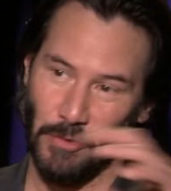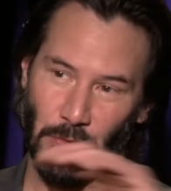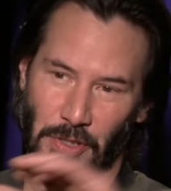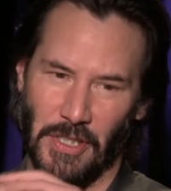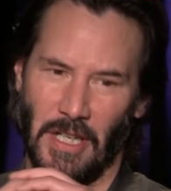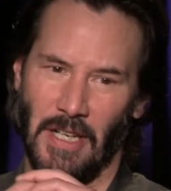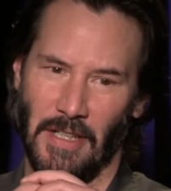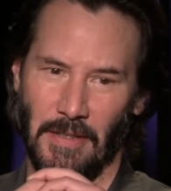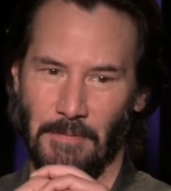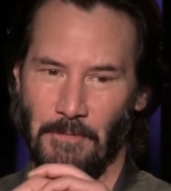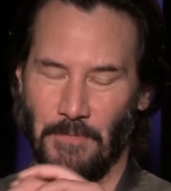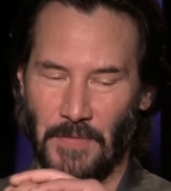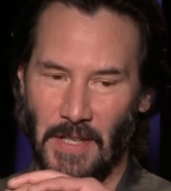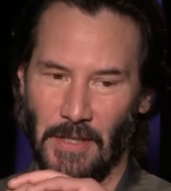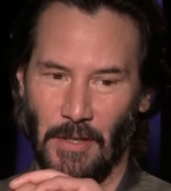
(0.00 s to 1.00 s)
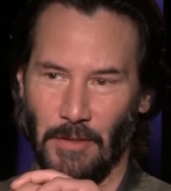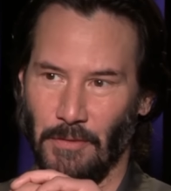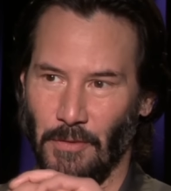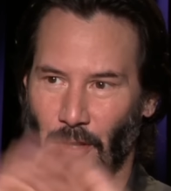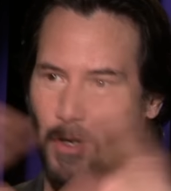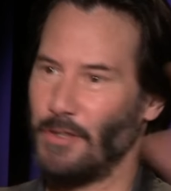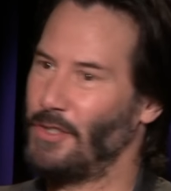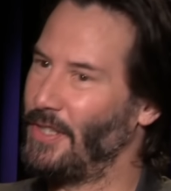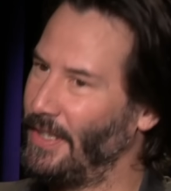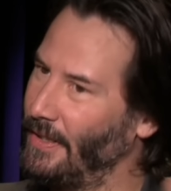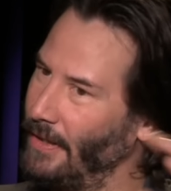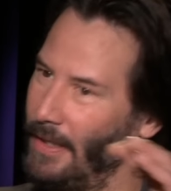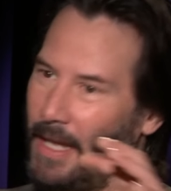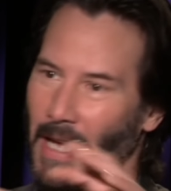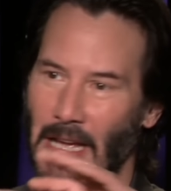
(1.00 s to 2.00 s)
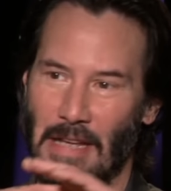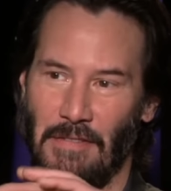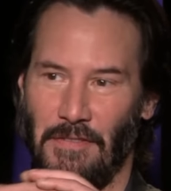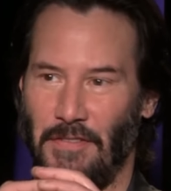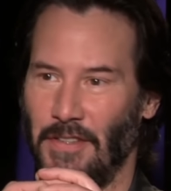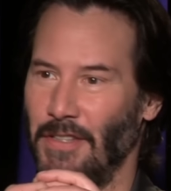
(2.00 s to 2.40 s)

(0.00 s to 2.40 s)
Was kind of, you know, larger than life.